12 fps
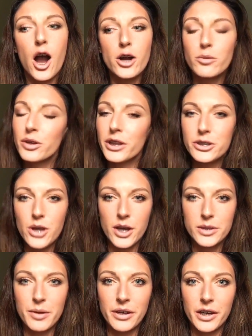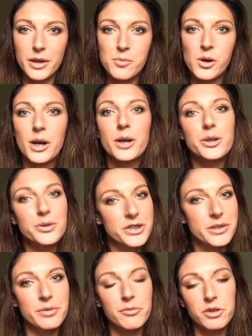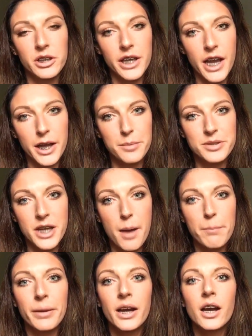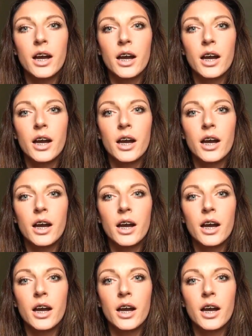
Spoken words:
aren't really talked about anymore, used to be really hyped up,